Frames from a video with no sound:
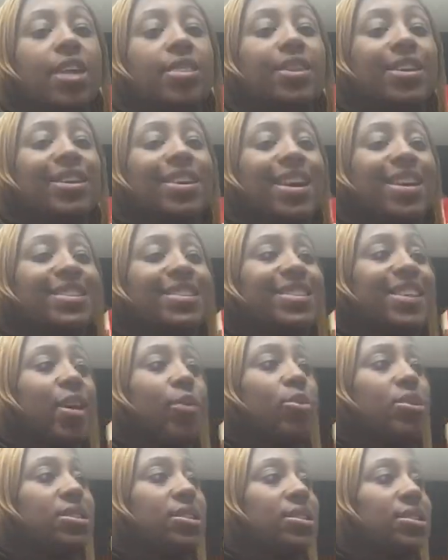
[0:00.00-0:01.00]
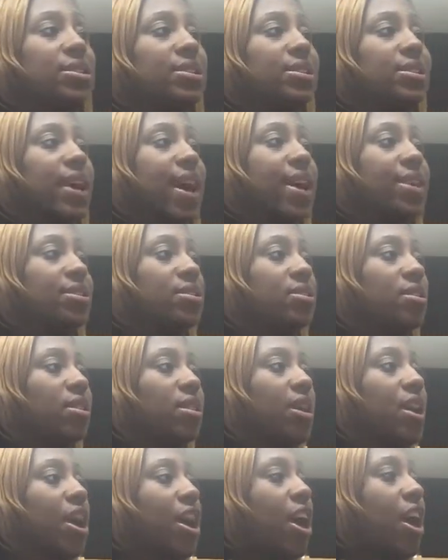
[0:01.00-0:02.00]
The next day was a disaster.
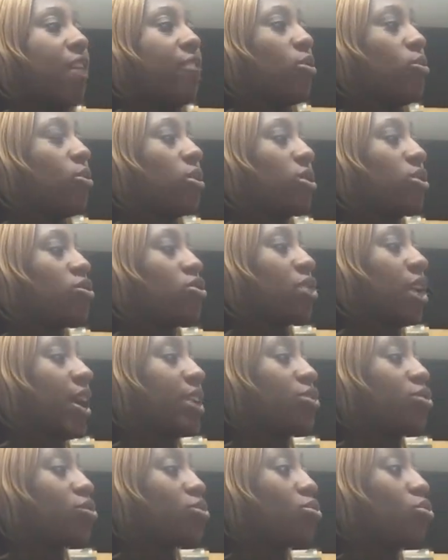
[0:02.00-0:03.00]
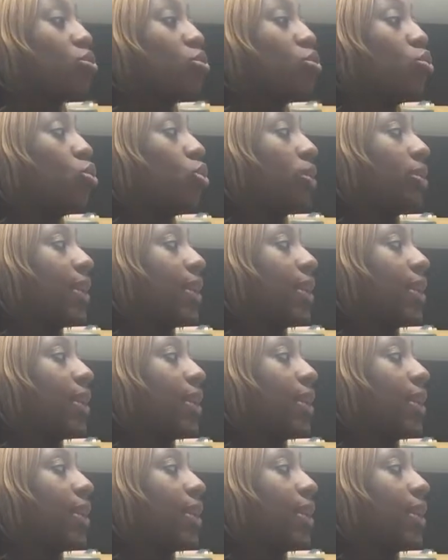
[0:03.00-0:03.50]
Everyone at school